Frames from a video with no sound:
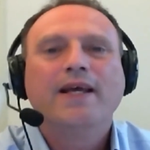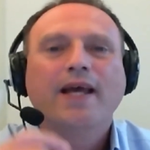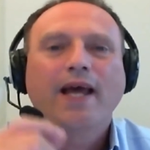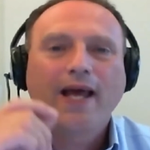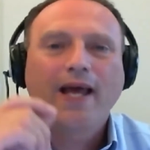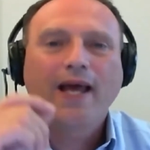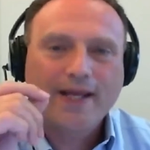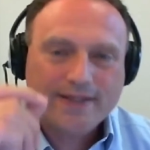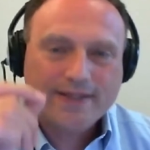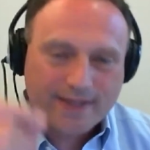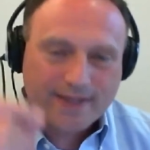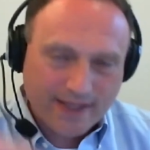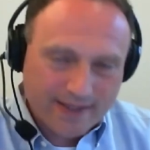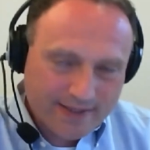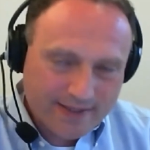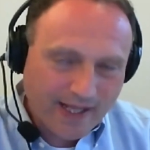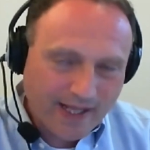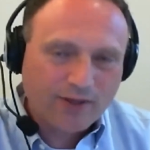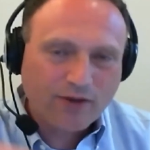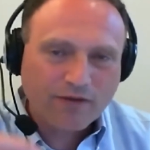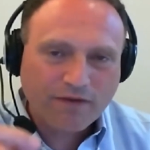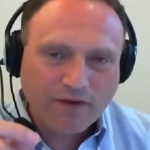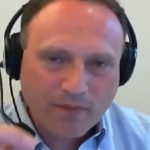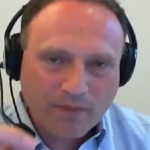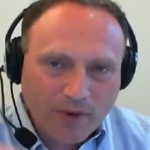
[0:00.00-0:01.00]
A state
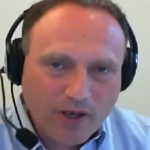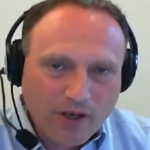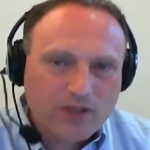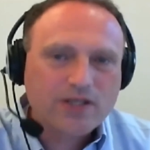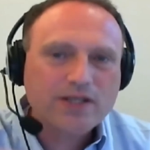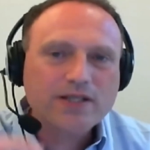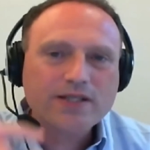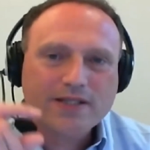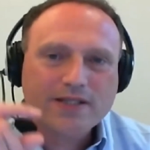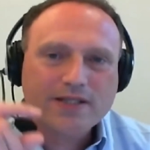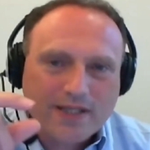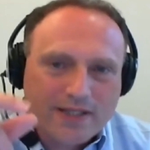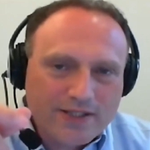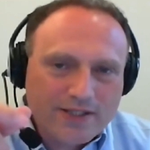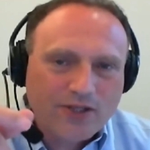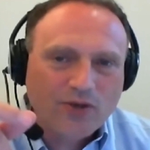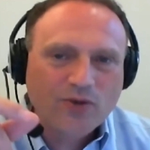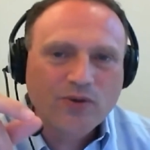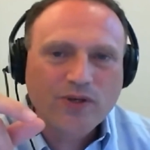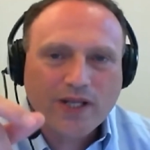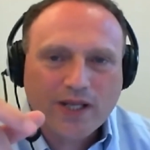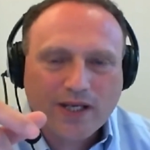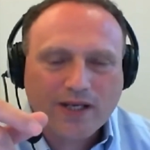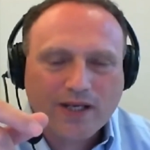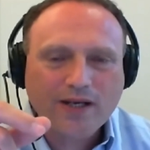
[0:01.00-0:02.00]
of emergency is
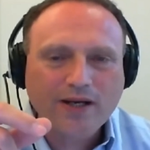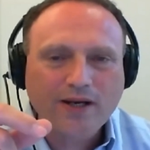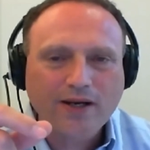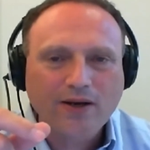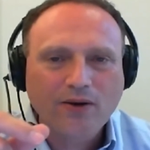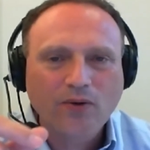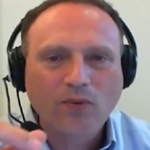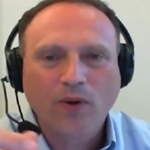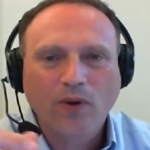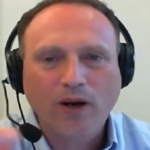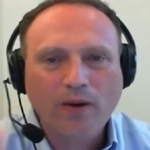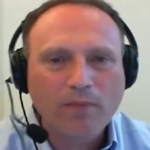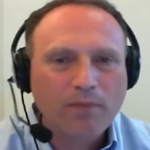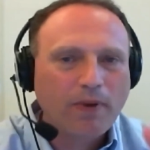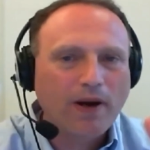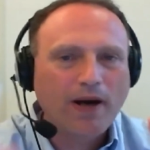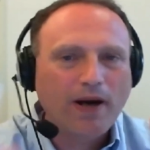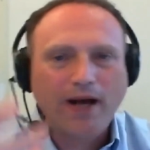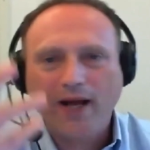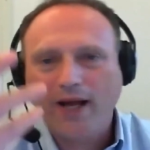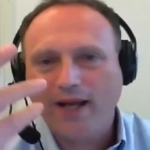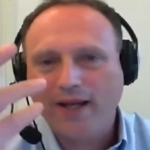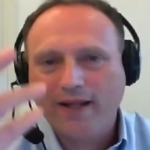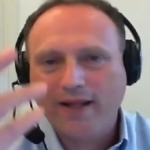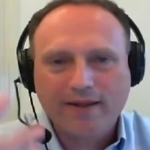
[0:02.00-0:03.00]
unique,
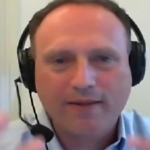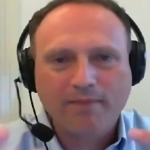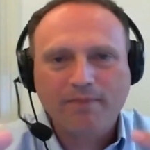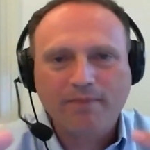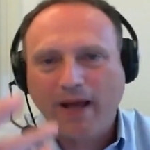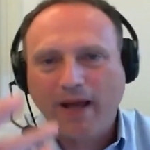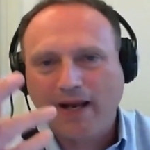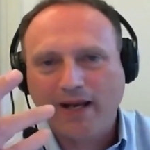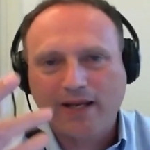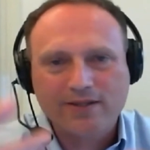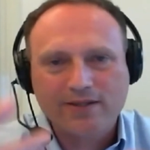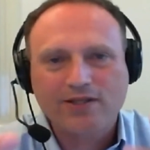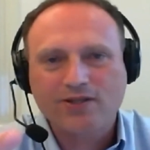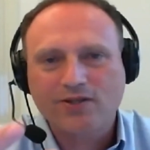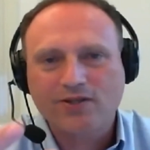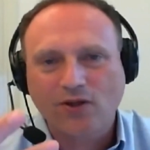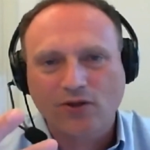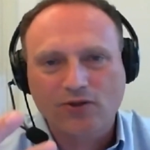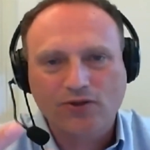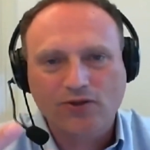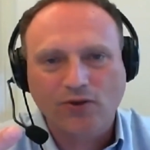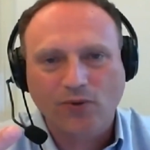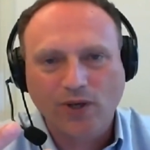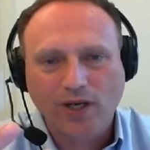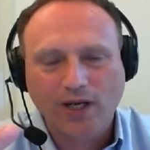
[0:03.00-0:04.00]
whereby the balance is not
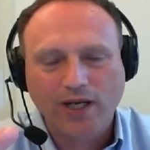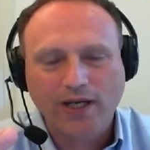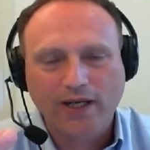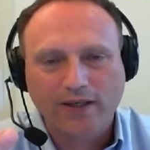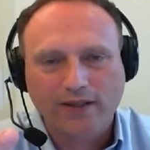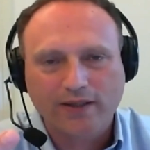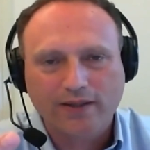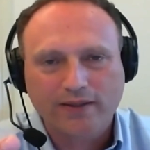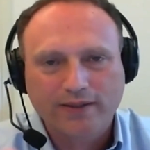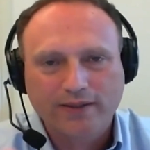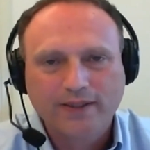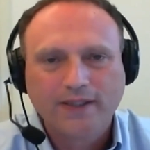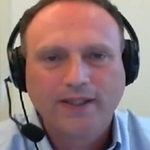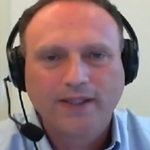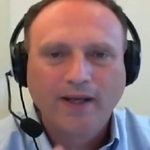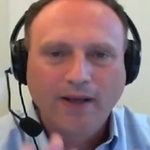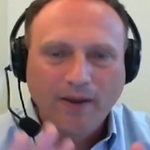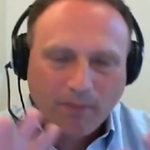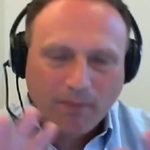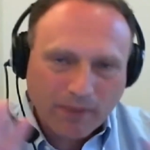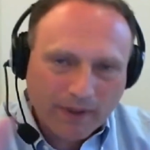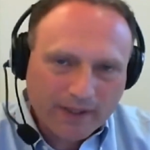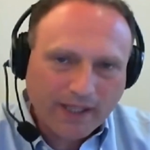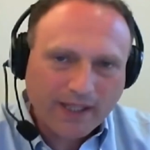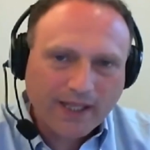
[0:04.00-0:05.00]
so clear.
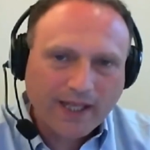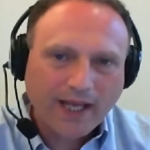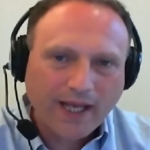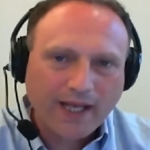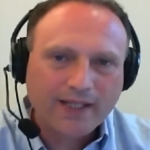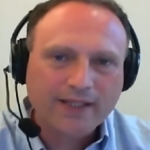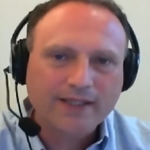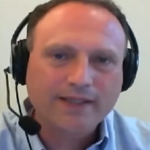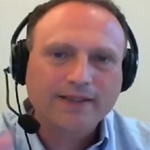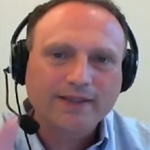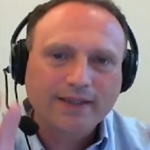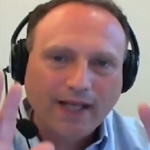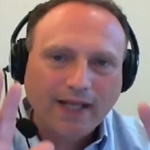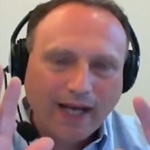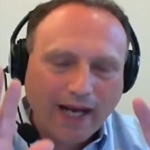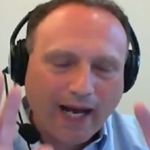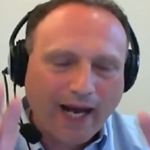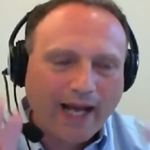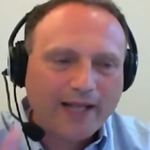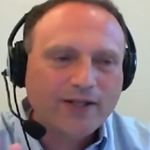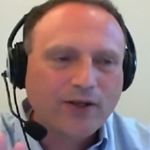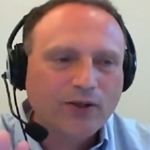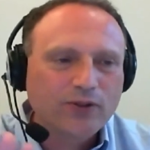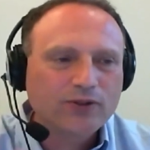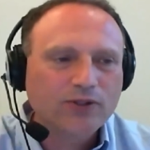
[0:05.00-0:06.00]
But again, I
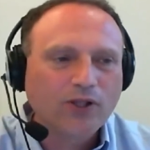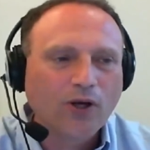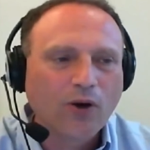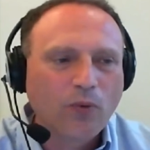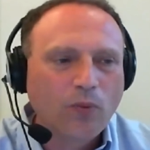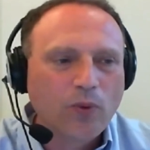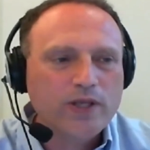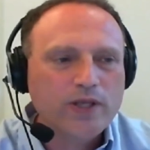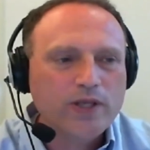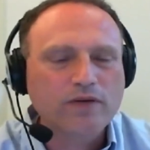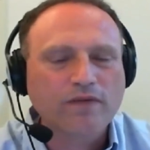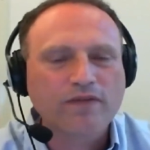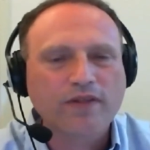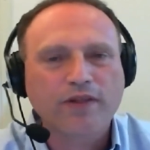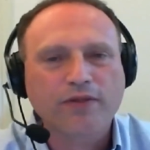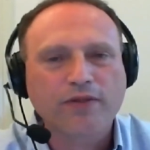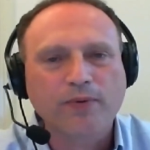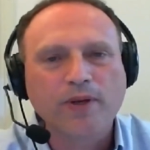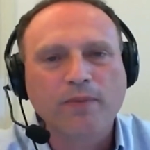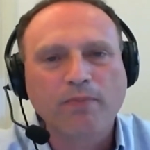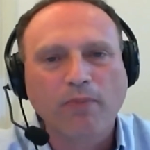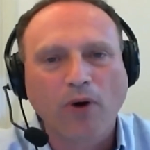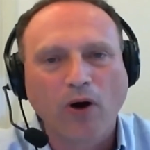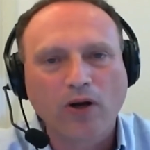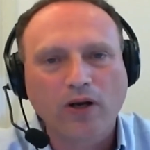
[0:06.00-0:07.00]
don't know which of the three
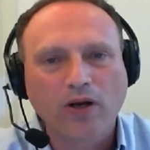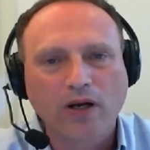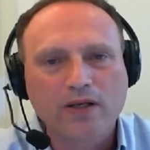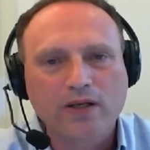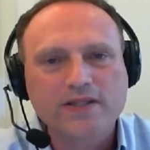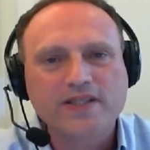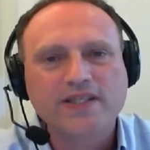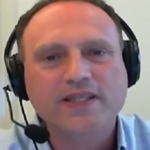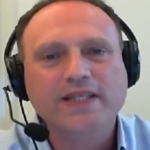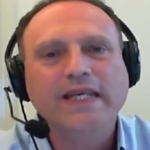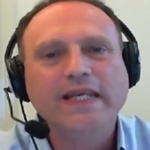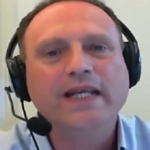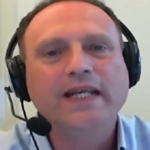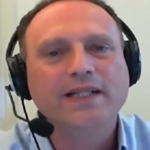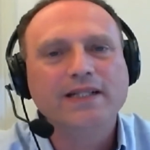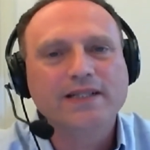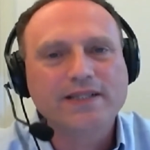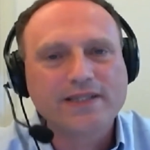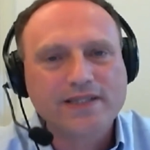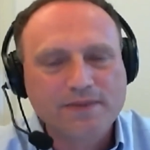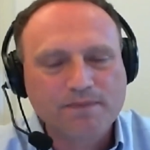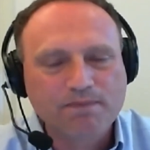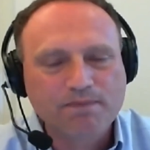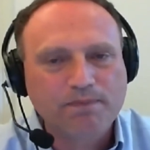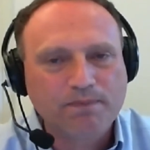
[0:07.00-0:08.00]
models
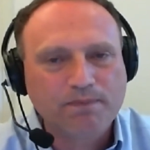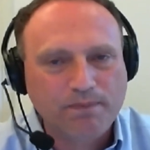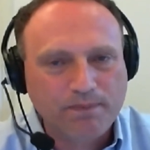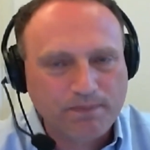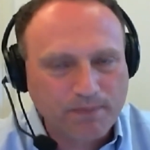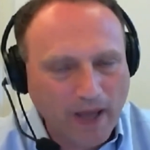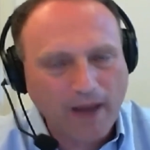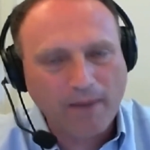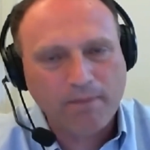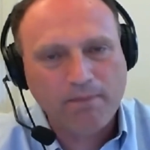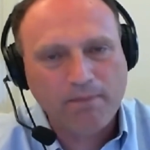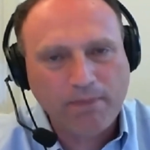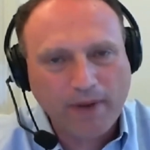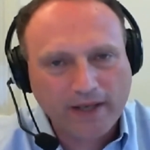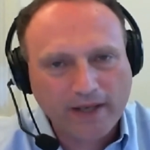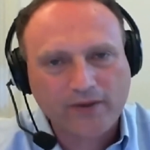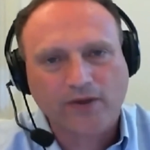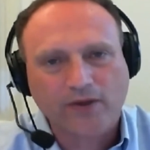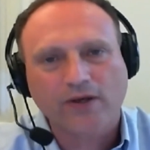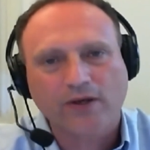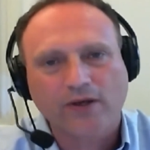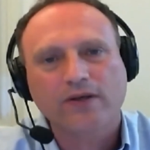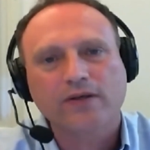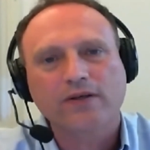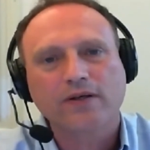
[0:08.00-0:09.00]
yields a
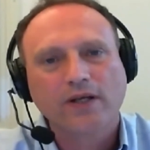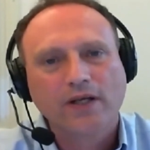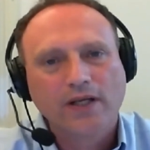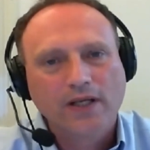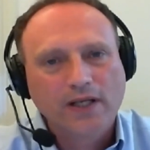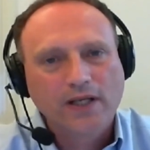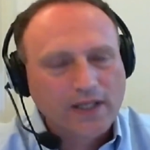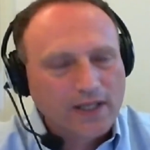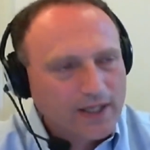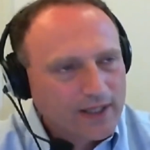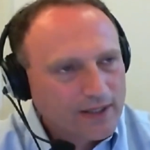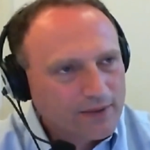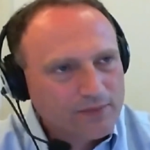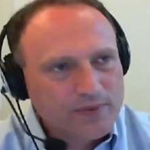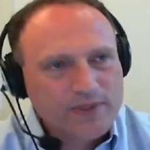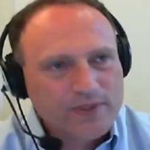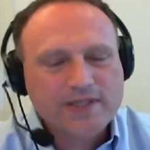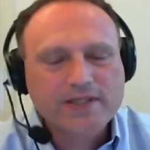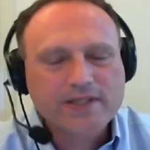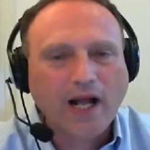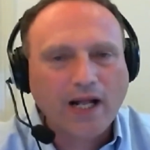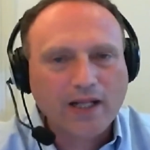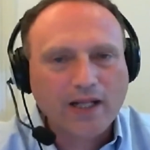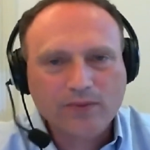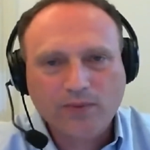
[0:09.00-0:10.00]
better
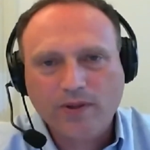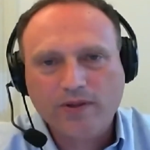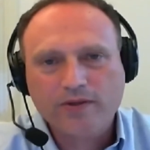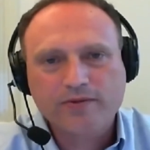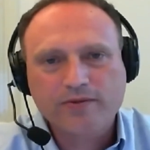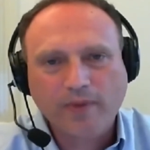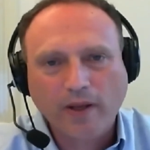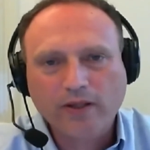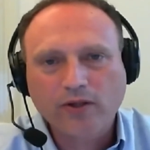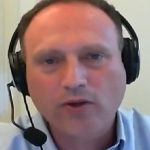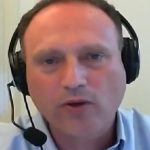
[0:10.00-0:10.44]
result with respect to